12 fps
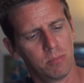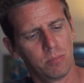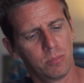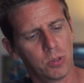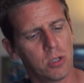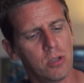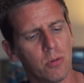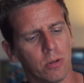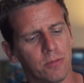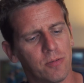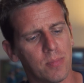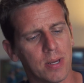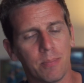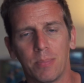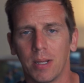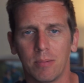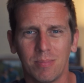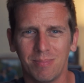was a new one for me,
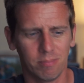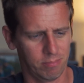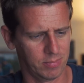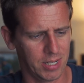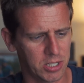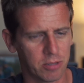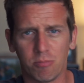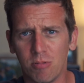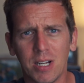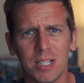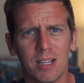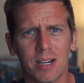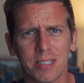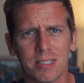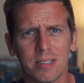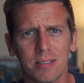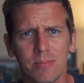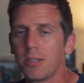but I actually really liked
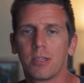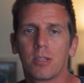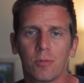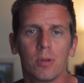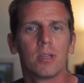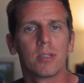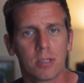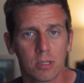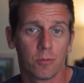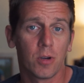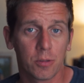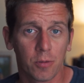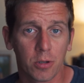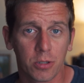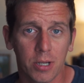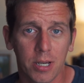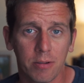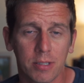it. So this first
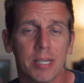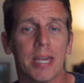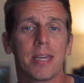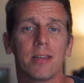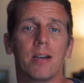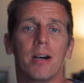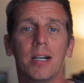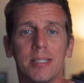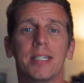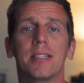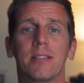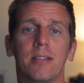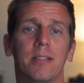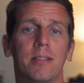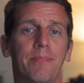photo here is taken at Huntington